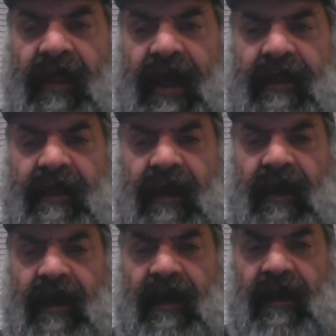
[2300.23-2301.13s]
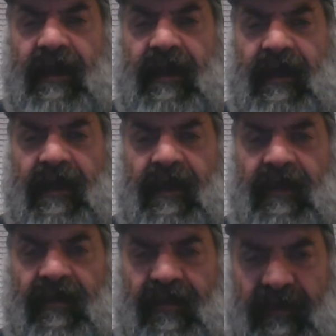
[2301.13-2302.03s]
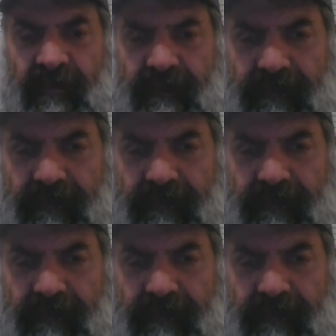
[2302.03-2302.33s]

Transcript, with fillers: that uh, it is